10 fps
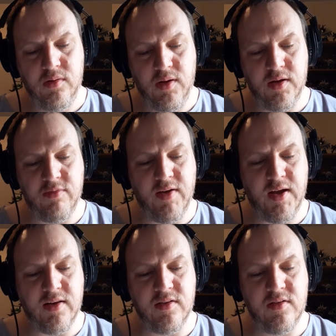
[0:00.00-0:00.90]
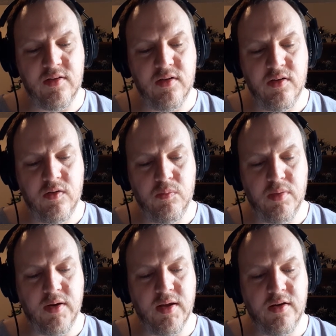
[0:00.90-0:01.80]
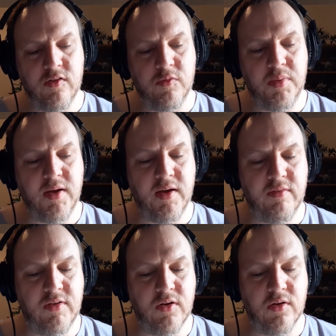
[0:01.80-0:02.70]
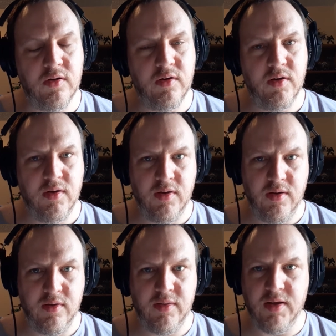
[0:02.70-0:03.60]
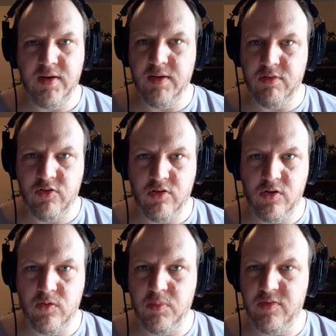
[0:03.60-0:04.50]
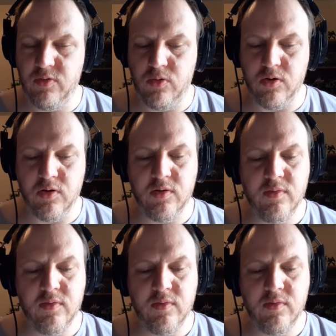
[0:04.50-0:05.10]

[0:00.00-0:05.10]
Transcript: Advanced, predictive behavior they'd never shown before.